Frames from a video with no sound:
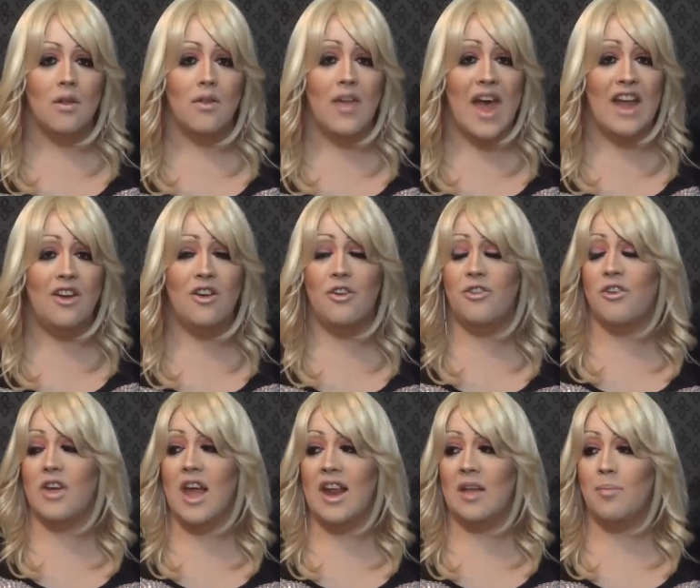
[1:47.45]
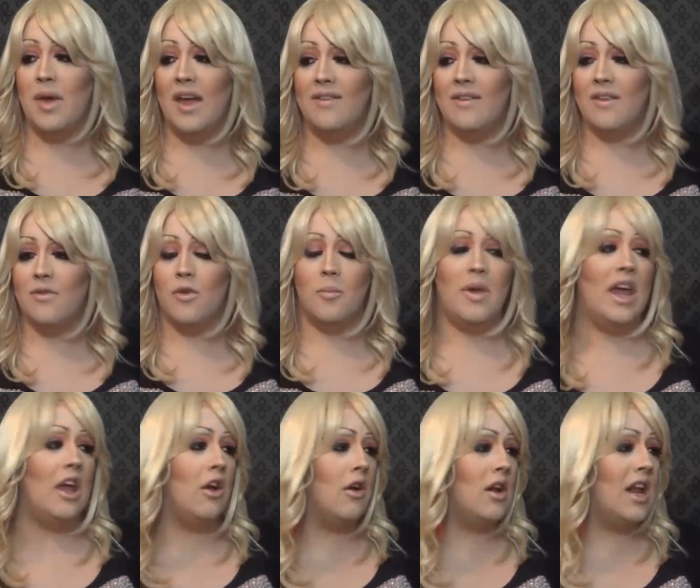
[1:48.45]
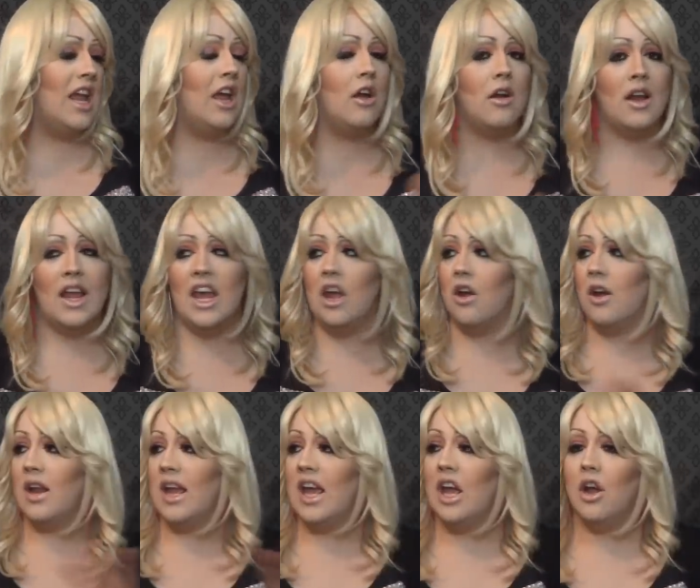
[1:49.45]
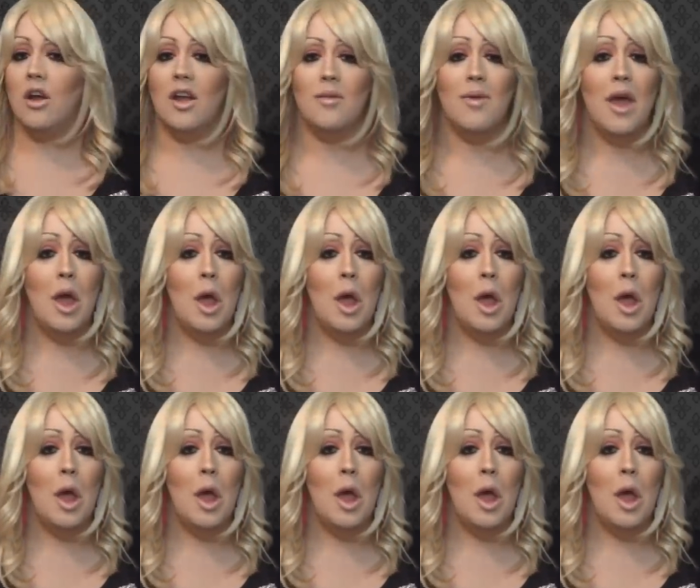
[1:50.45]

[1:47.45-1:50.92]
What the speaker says: The editors are cutting pieces from here and here and here and here and